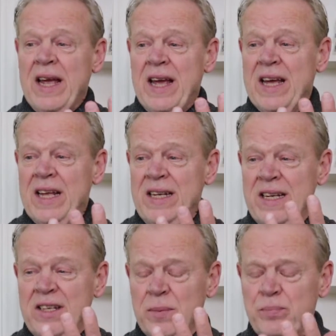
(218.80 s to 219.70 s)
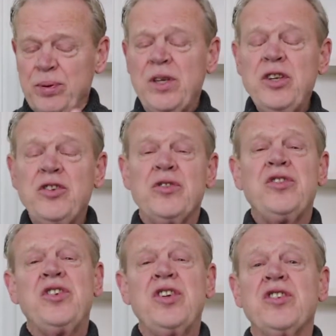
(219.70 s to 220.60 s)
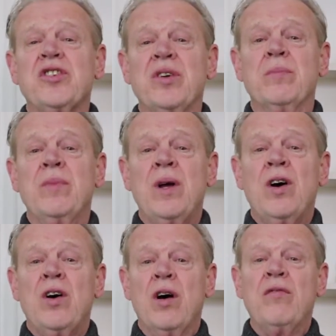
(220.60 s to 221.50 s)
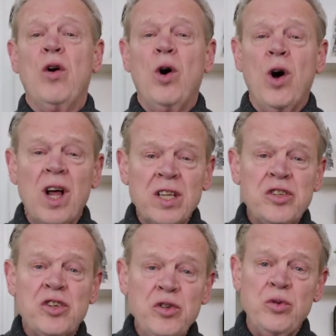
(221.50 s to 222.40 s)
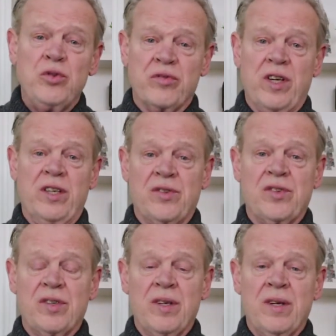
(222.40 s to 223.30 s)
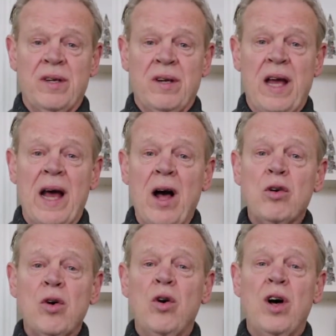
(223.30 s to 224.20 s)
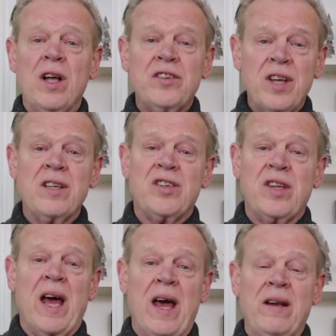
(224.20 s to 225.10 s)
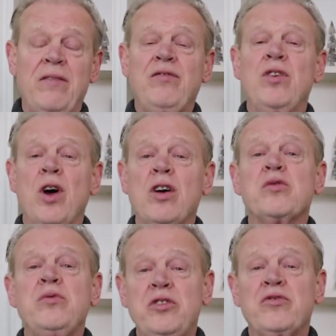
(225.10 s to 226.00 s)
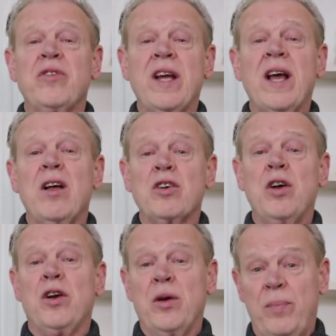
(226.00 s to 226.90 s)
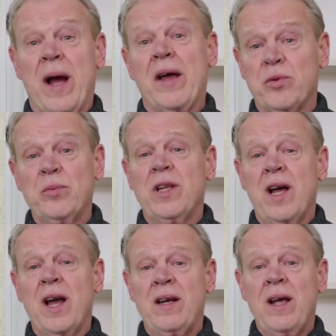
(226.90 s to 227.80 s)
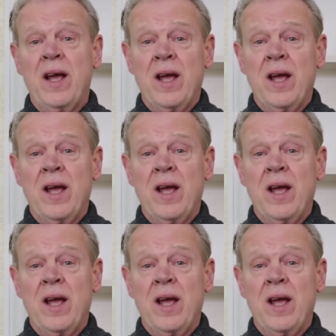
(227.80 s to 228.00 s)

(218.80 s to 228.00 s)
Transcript: it depletes your system of all its nutrients. Alcohol does that. If you notice, when you drink alcohol, you go to the bathroom a lot.